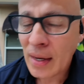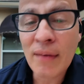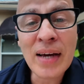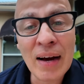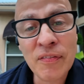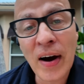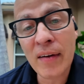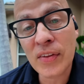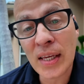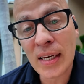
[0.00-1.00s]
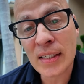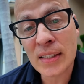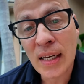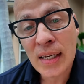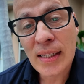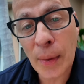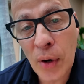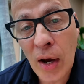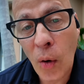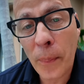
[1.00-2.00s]
I've got 5 things that
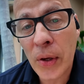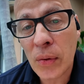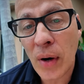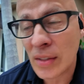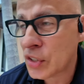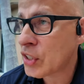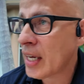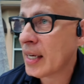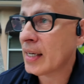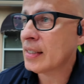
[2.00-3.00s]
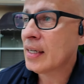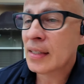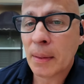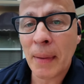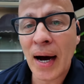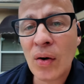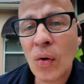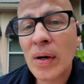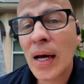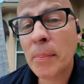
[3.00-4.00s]
will help you understand the
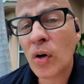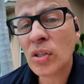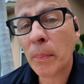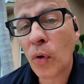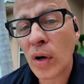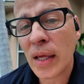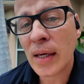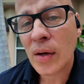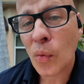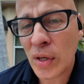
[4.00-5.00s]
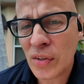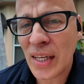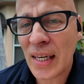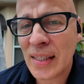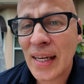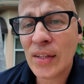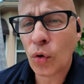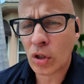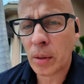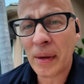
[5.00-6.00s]
model and, most importantly, what you need in
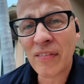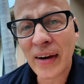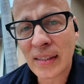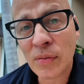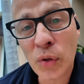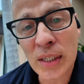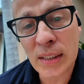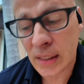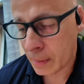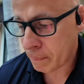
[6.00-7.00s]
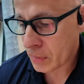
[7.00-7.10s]
order to be effective with it.